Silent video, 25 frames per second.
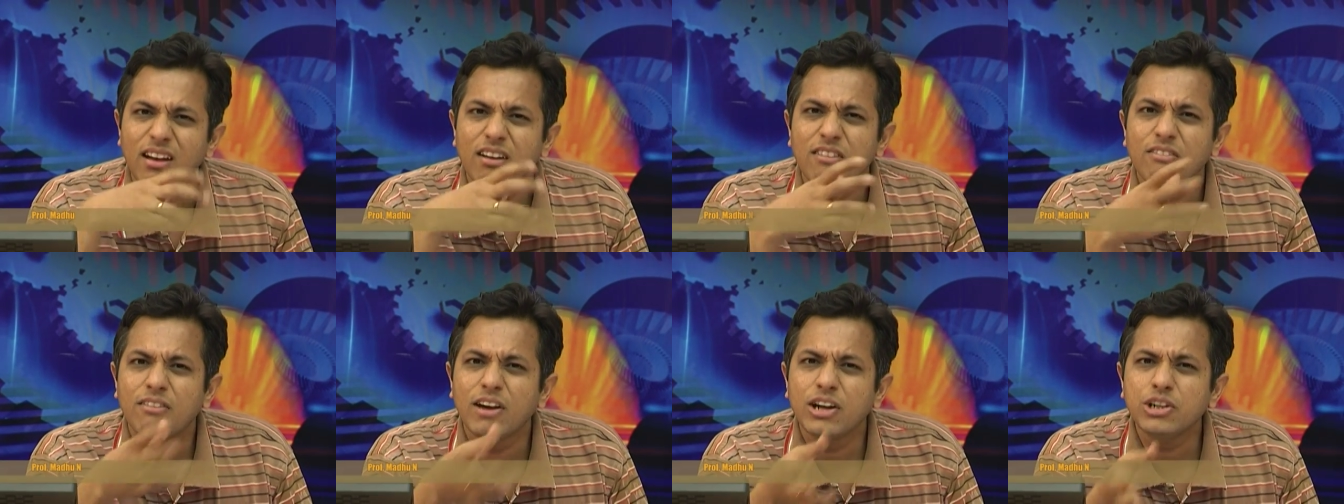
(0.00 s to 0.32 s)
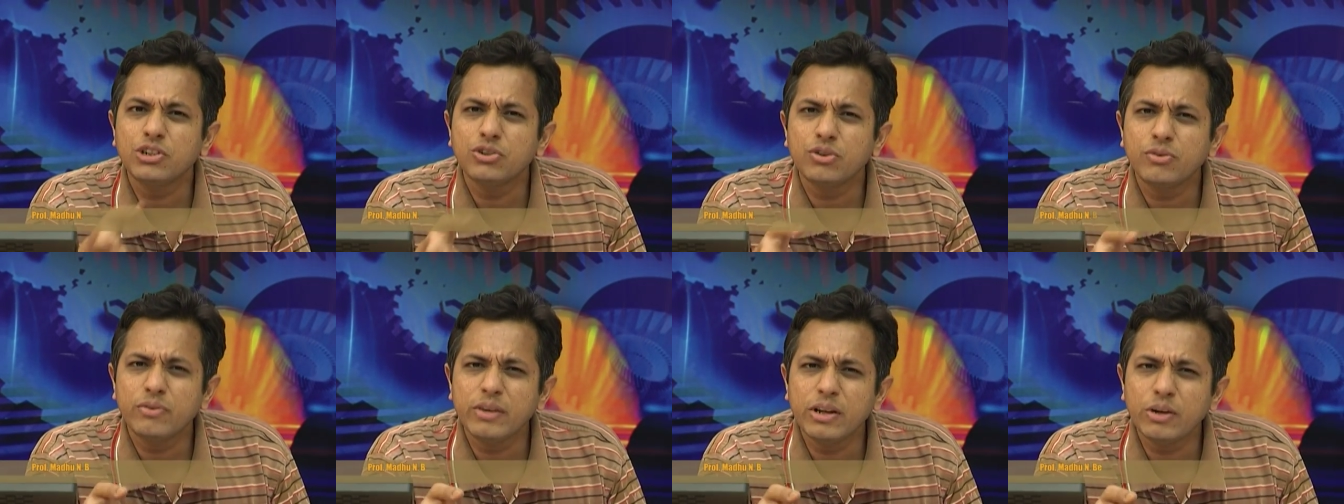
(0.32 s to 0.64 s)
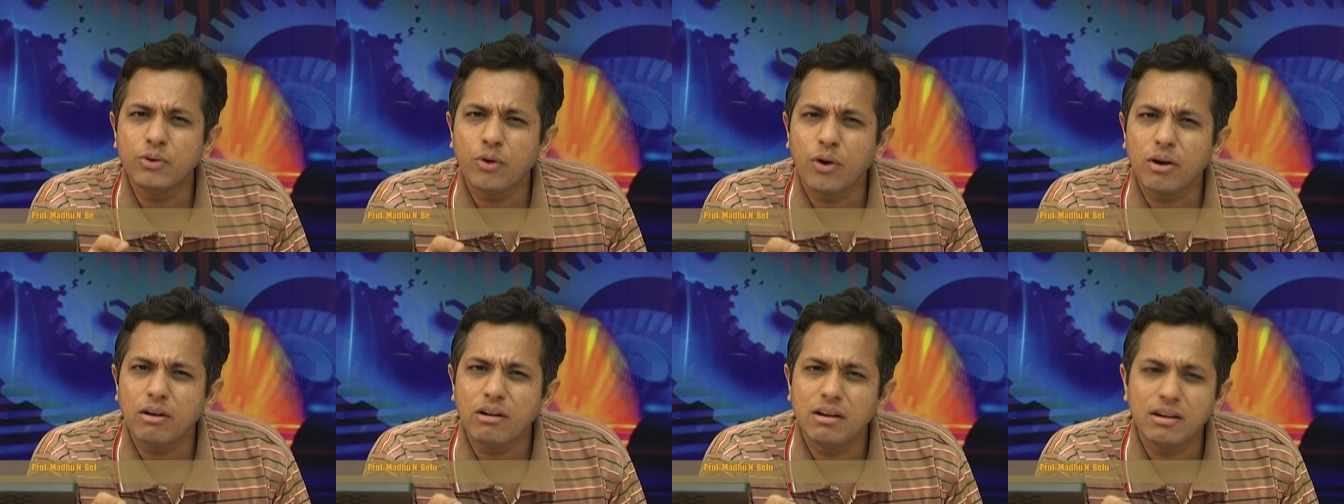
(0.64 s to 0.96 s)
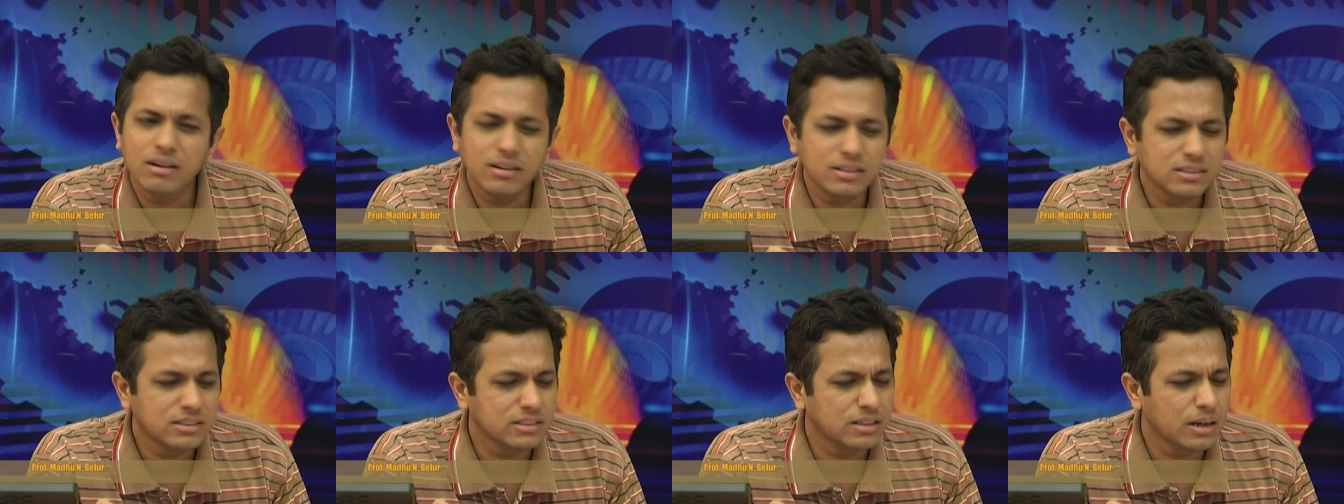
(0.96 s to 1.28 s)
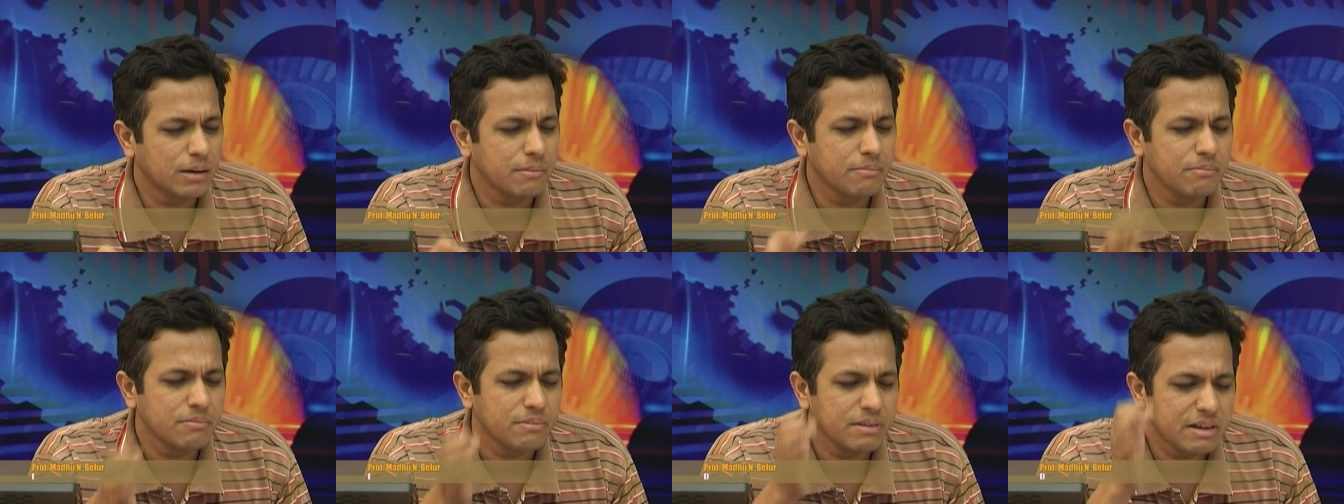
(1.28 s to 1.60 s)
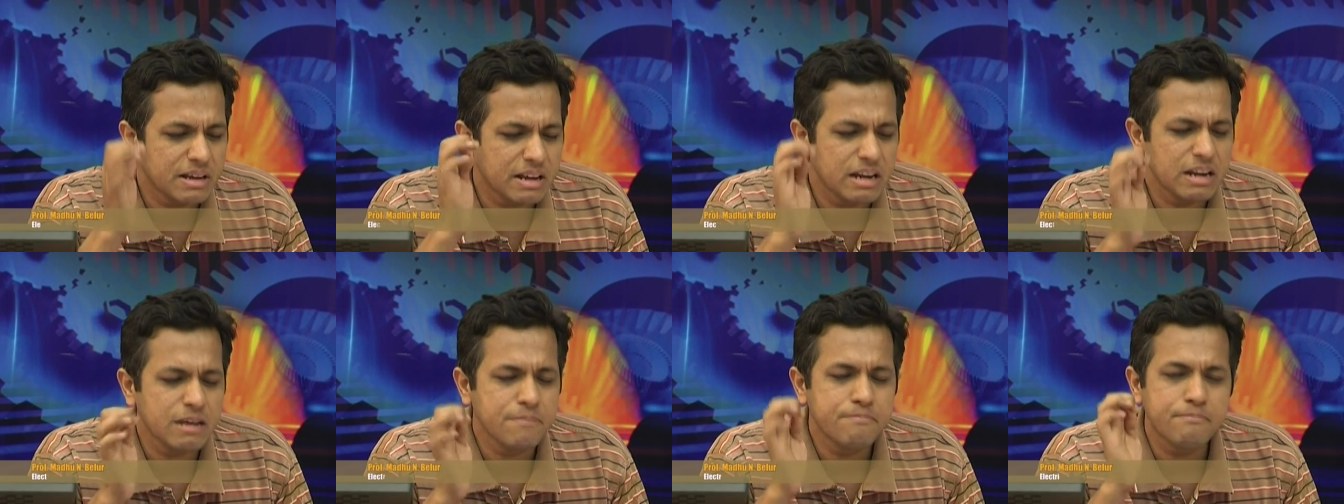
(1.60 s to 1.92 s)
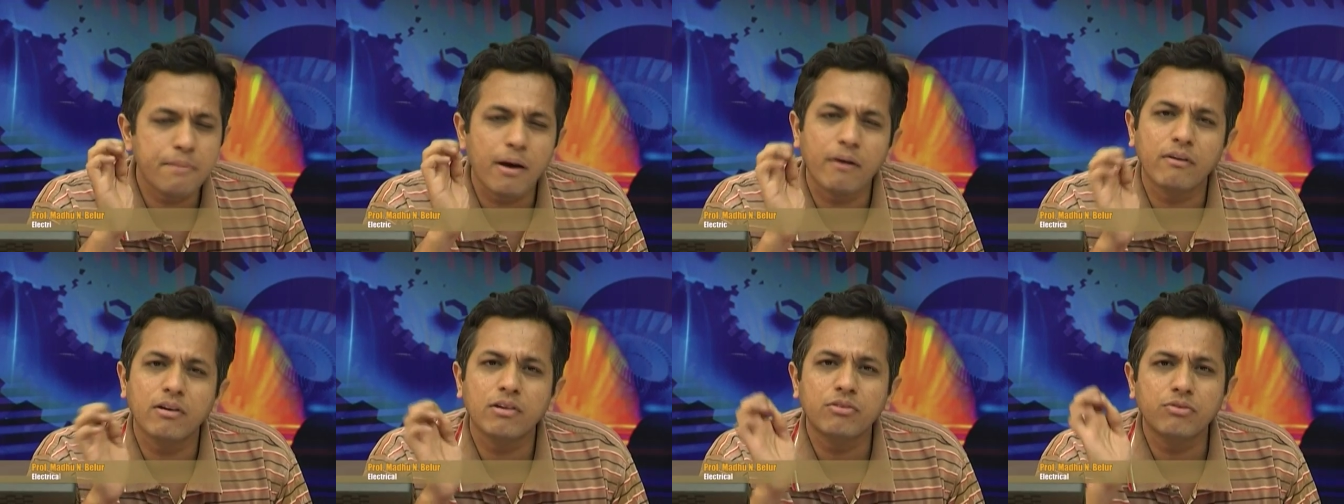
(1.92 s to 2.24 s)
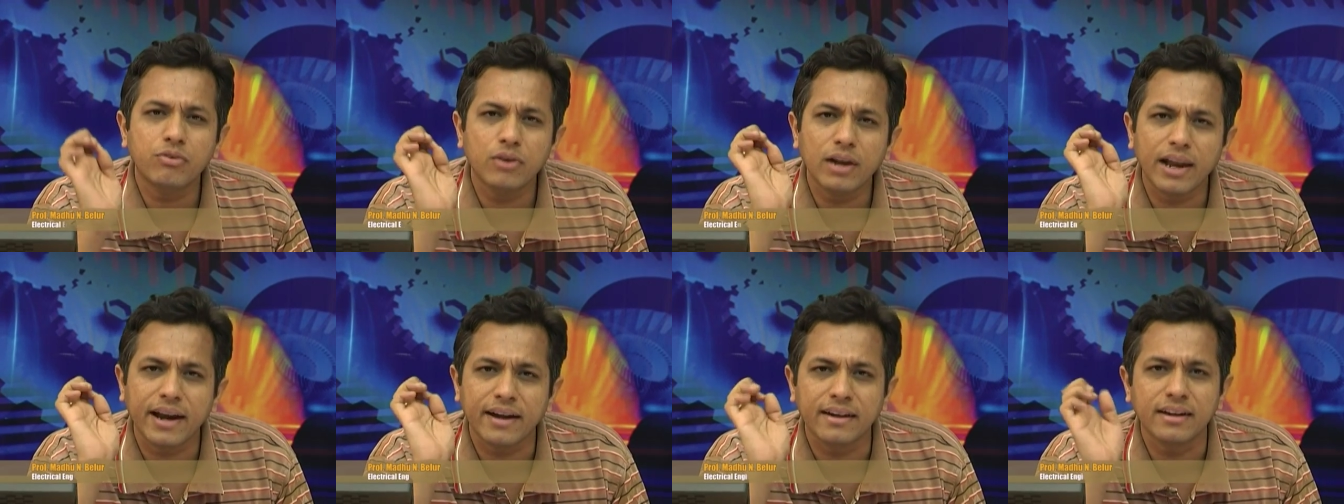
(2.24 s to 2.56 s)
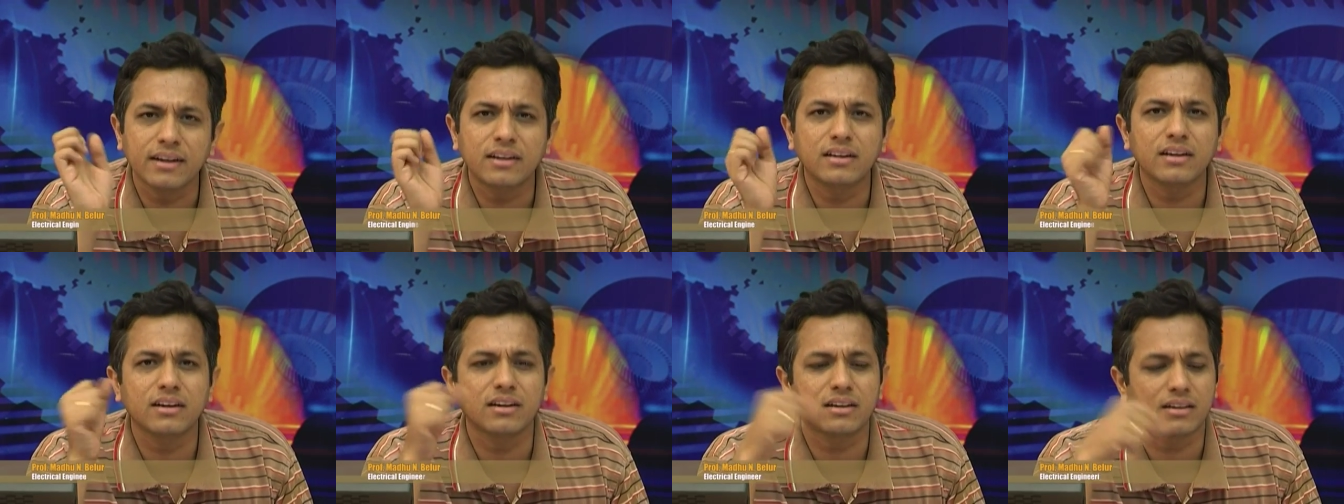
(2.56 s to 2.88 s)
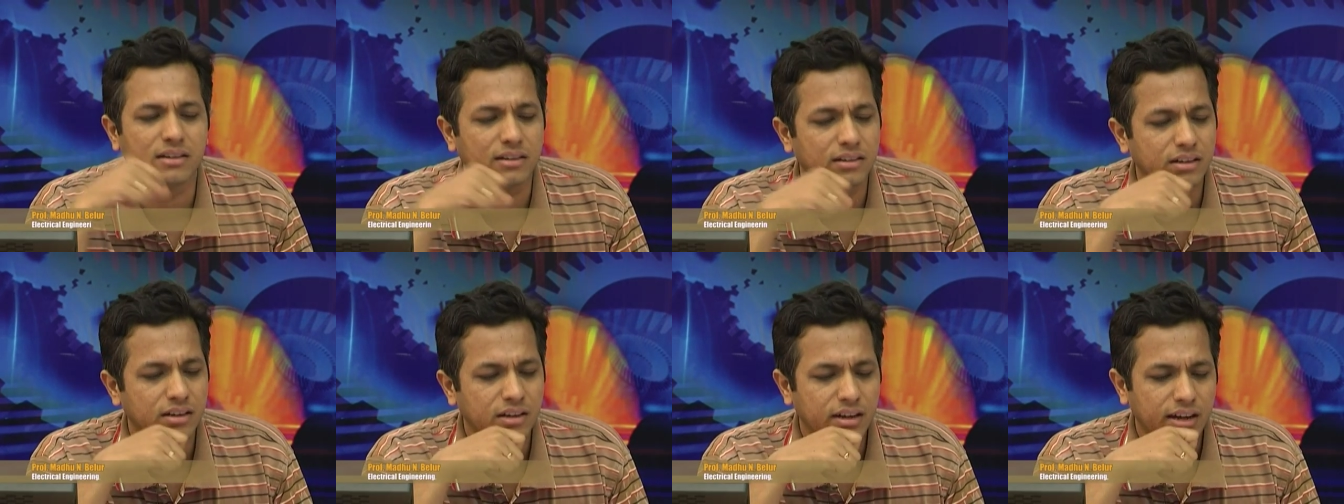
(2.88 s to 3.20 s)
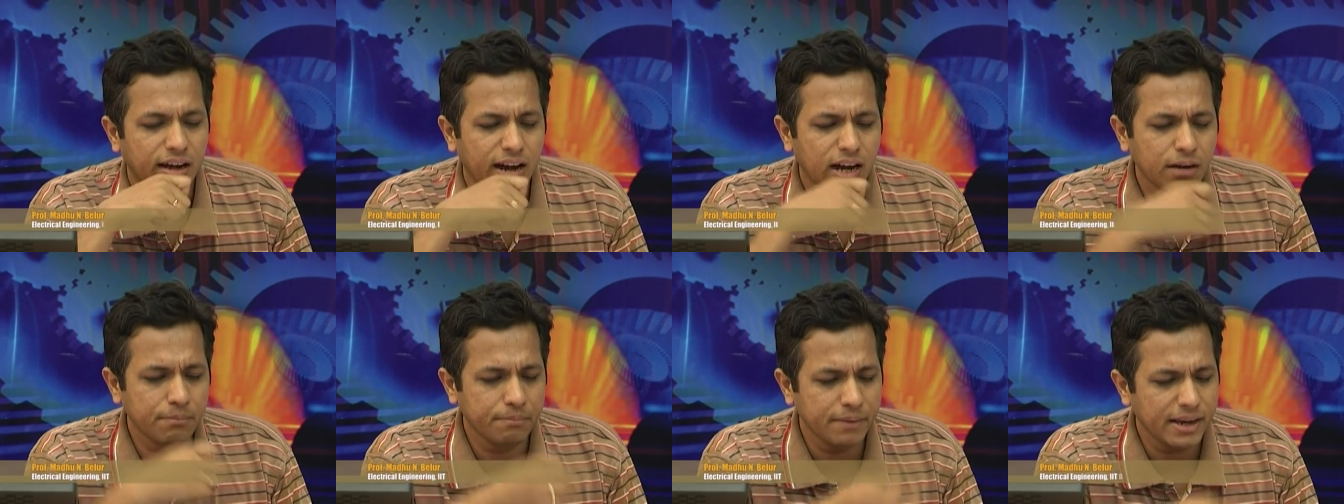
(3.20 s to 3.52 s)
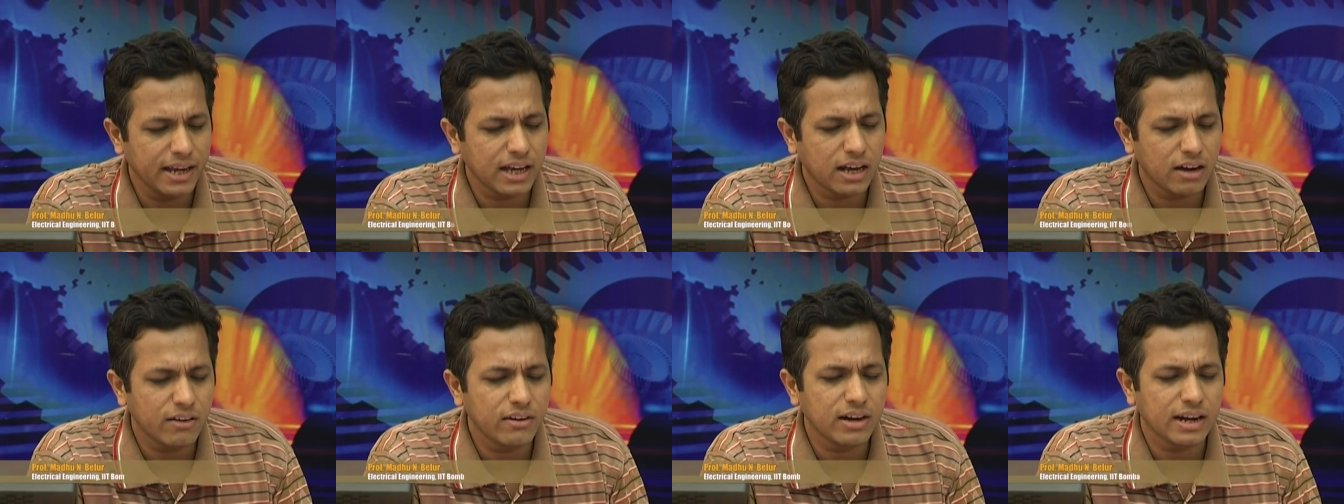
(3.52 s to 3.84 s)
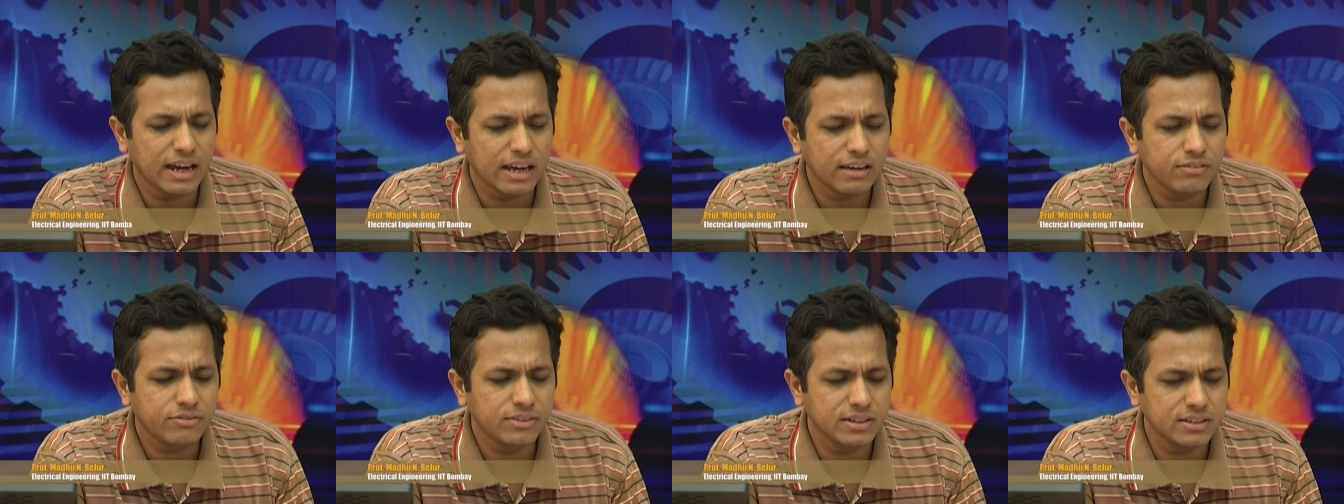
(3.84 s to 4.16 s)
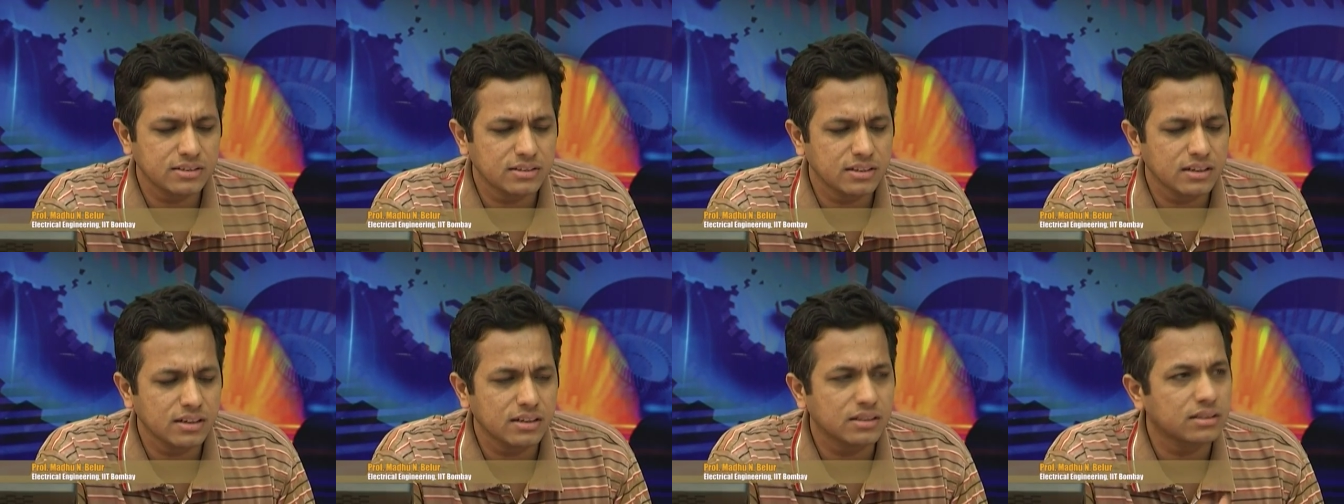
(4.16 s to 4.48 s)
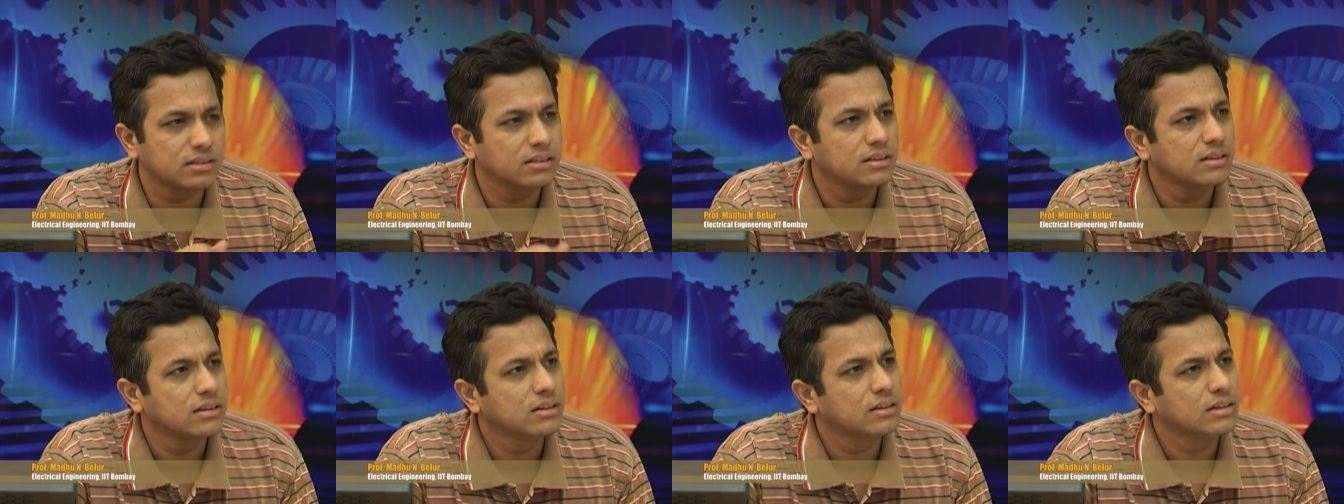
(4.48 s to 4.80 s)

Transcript: why should we not learn some really powerful editor and make our life easier?